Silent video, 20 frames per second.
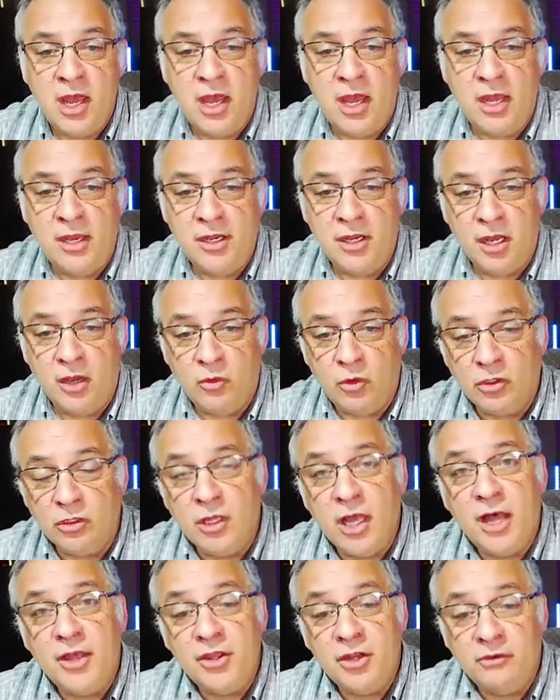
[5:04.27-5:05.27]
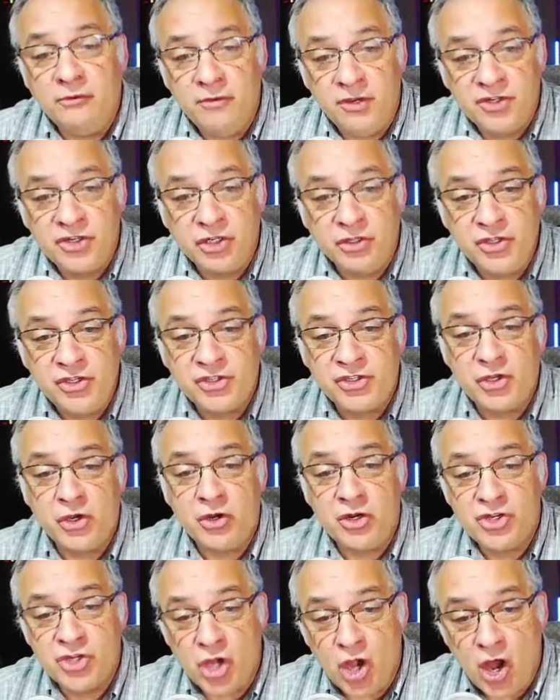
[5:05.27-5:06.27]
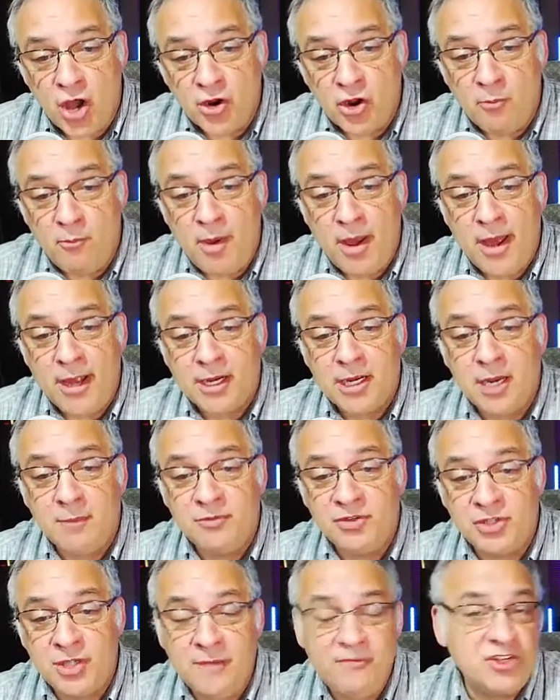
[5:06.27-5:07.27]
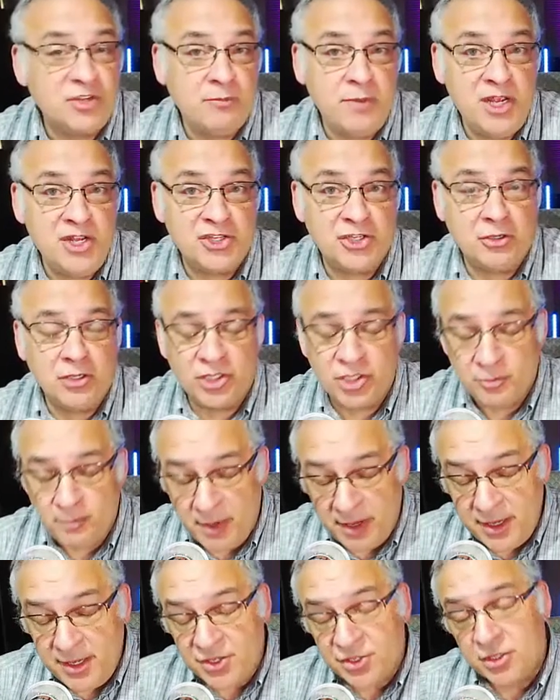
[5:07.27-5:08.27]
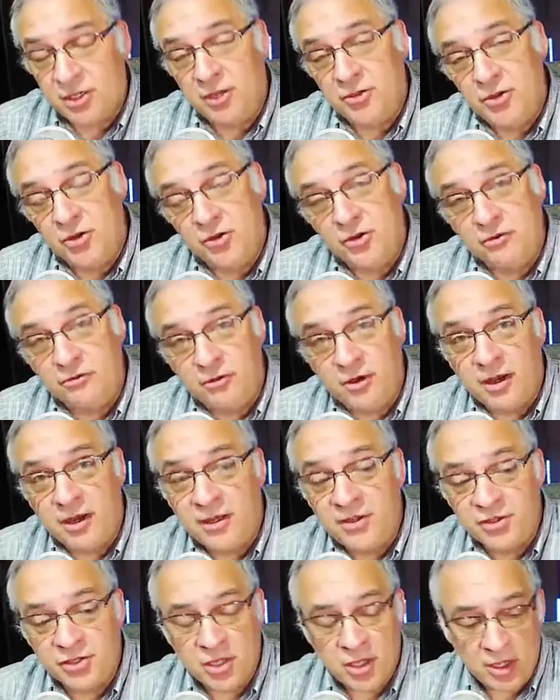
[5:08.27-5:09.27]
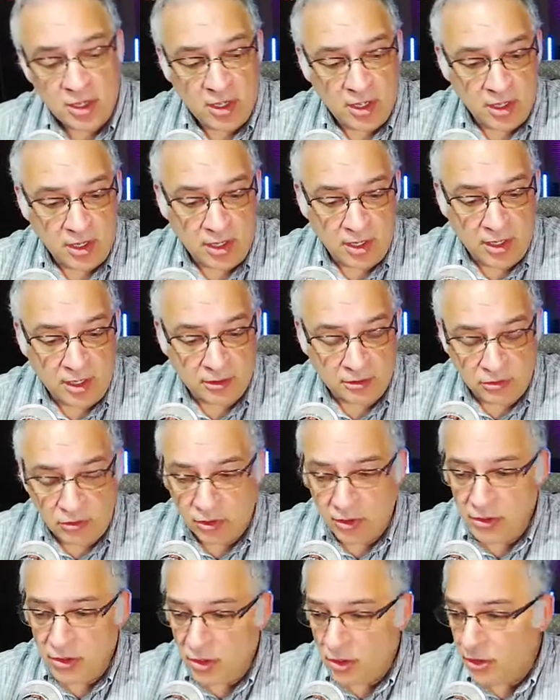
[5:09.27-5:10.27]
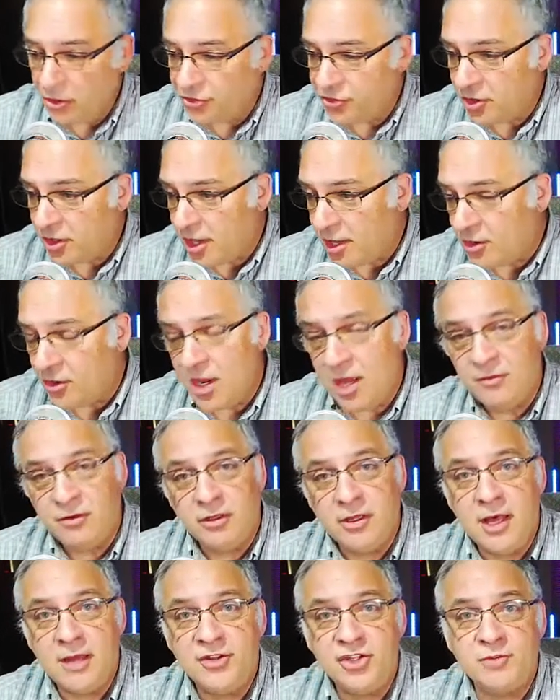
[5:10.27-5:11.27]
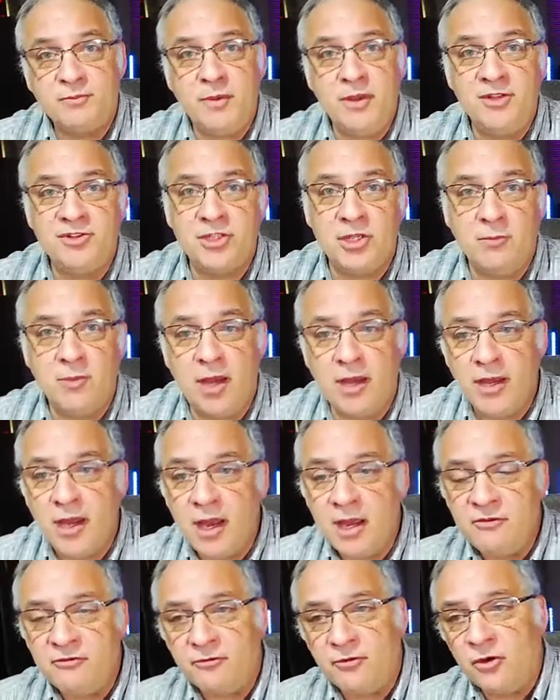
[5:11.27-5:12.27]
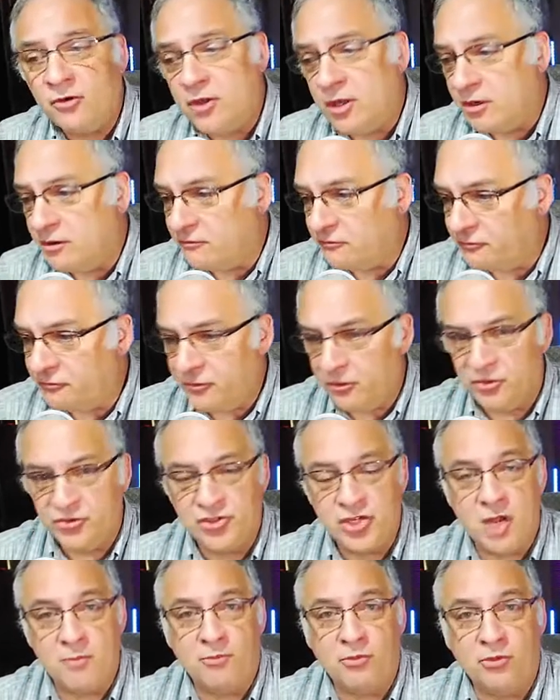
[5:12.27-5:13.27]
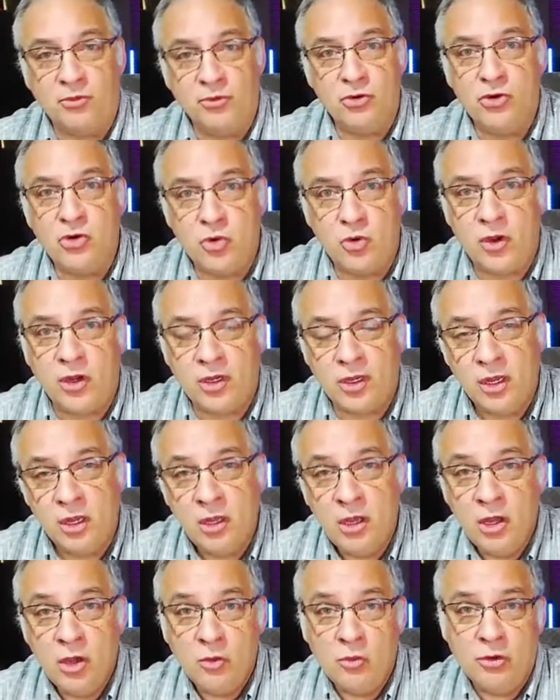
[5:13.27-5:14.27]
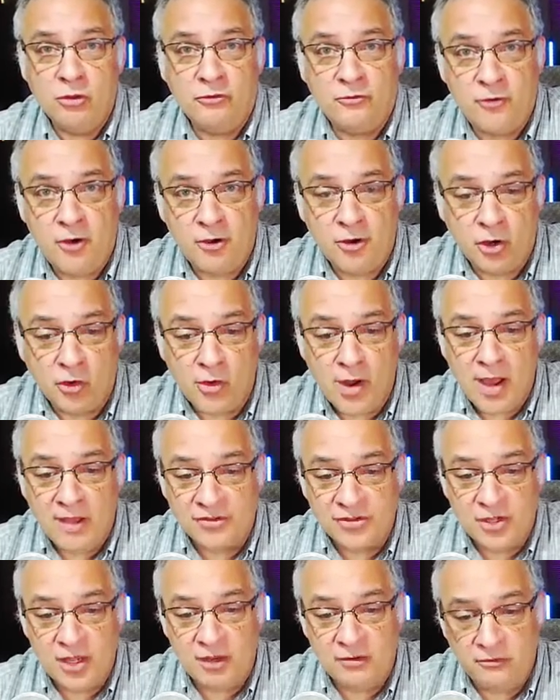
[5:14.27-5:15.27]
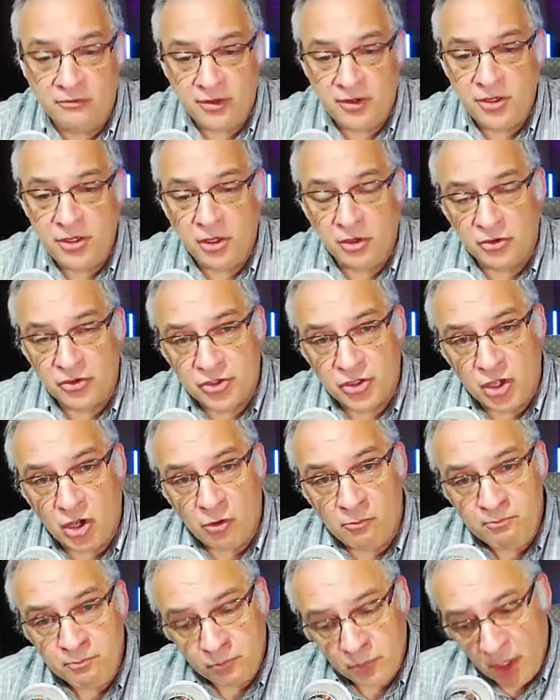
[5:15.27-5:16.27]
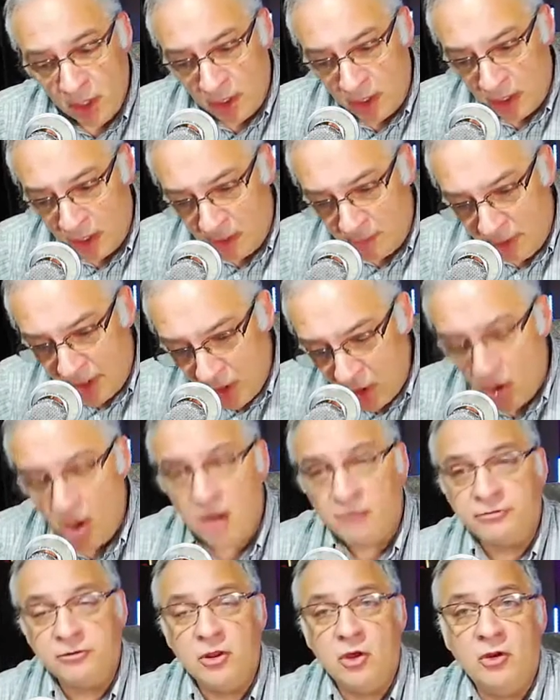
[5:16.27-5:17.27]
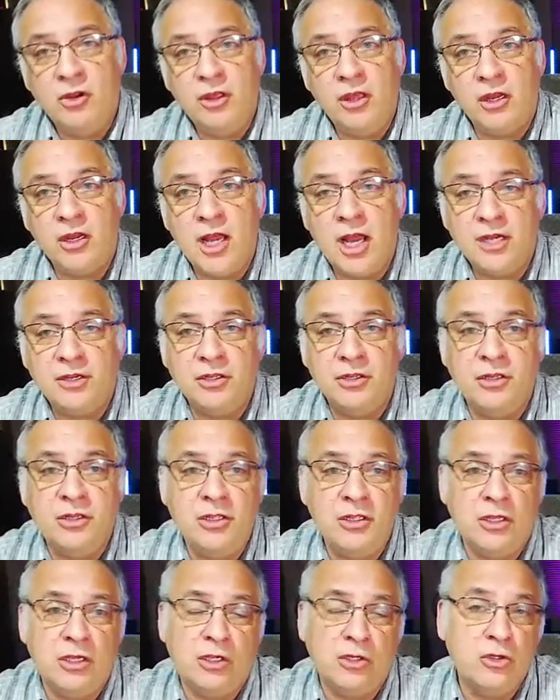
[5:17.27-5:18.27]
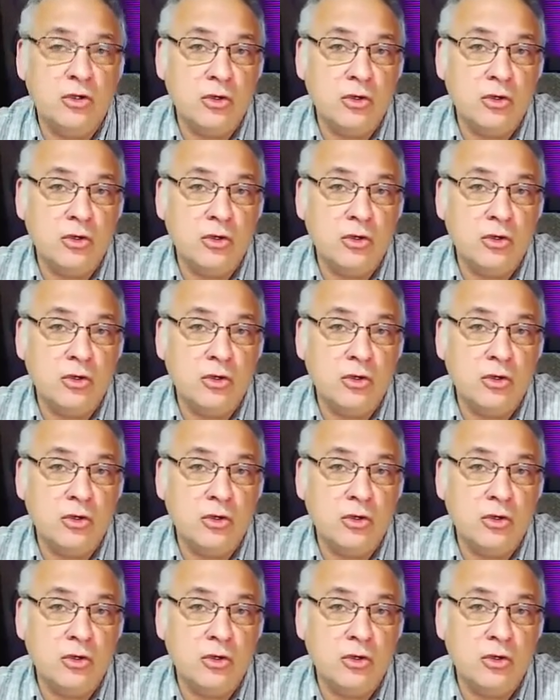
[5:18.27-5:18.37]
and will allow you to visually search, auto backup, save space on your device. Lord knows that I don't have a lot of space on my iPhone, and it fills up real quick with photographs and video. So by offloading it onto the